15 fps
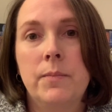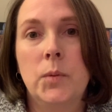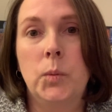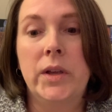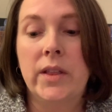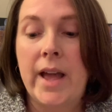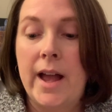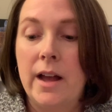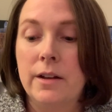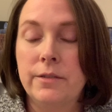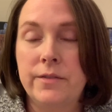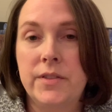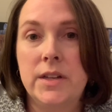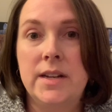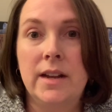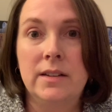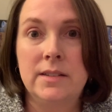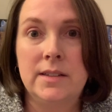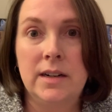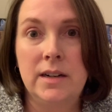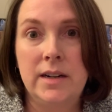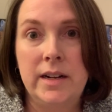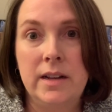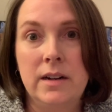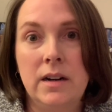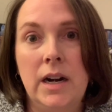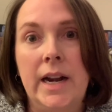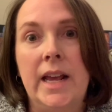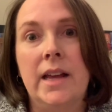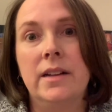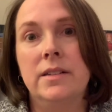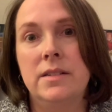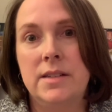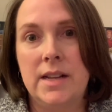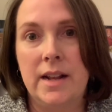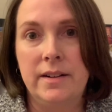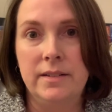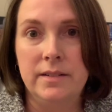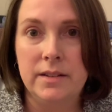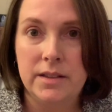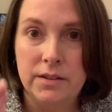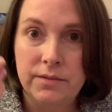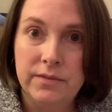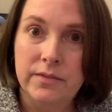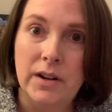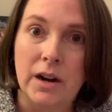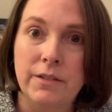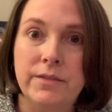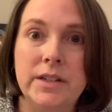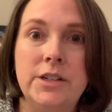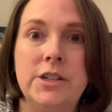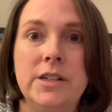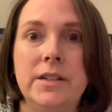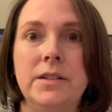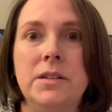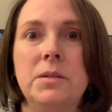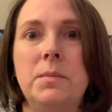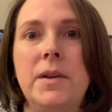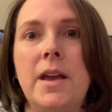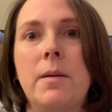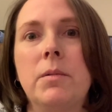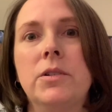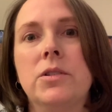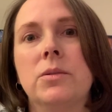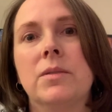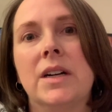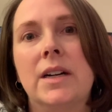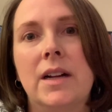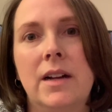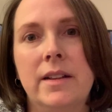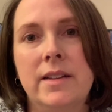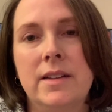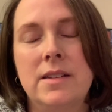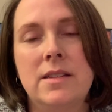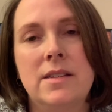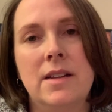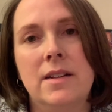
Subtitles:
we'll have the dexterity in our hands and our vision to be able to work on this.